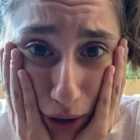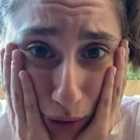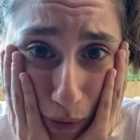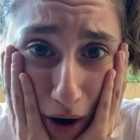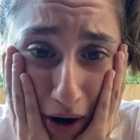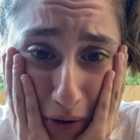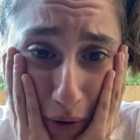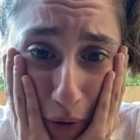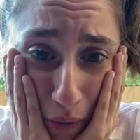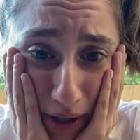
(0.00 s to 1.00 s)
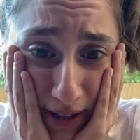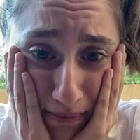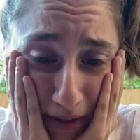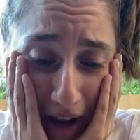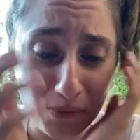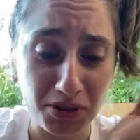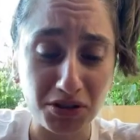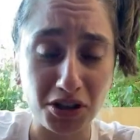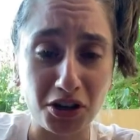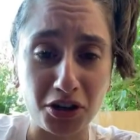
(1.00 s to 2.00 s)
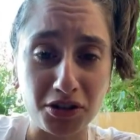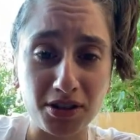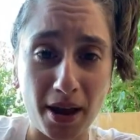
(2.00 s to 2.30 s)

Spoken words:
Tuan, I'm always getting me stickers.